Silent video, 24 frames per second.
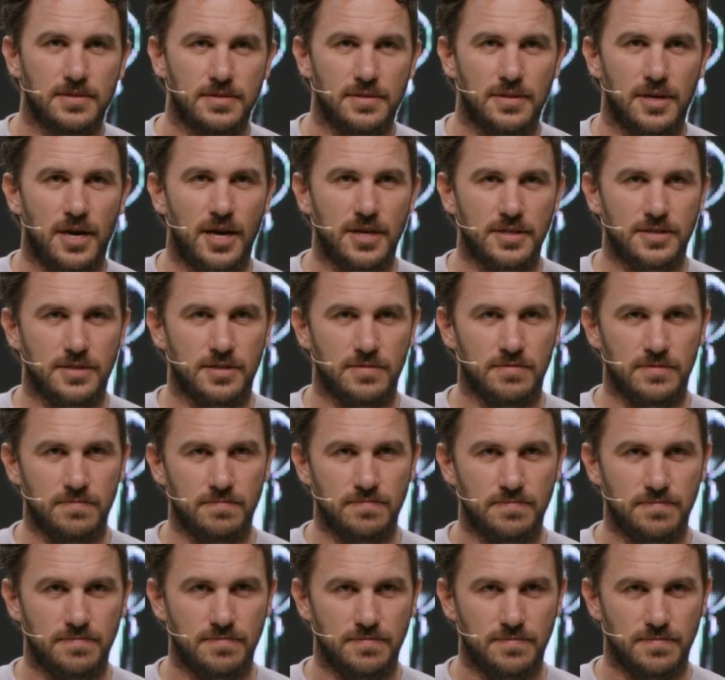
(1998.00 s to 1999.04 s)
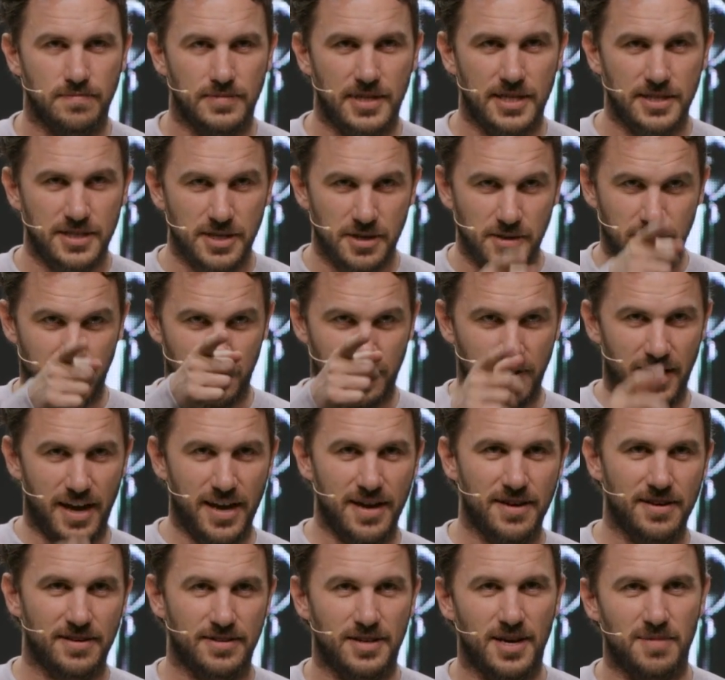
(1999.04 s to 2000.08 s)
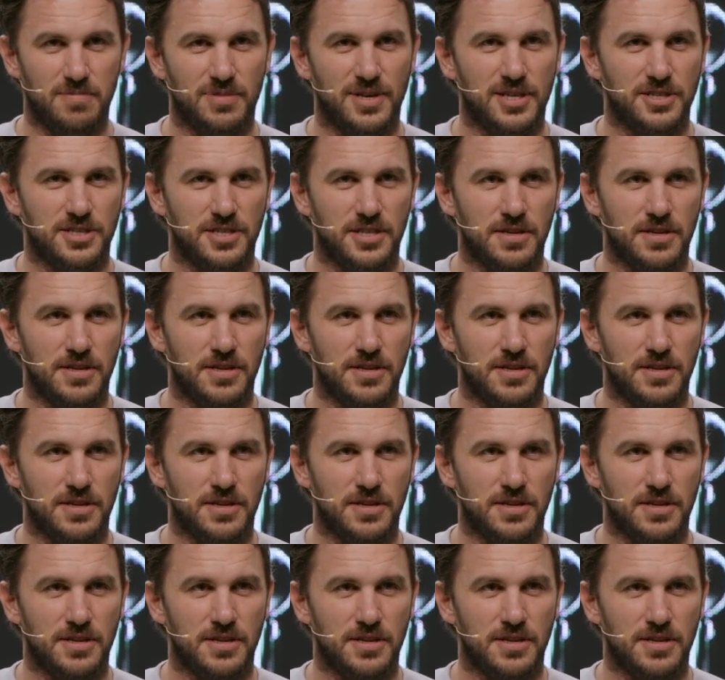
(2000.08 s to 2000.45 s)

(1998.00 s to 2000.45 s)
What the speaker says: Awesome. I see you, little guy. God bless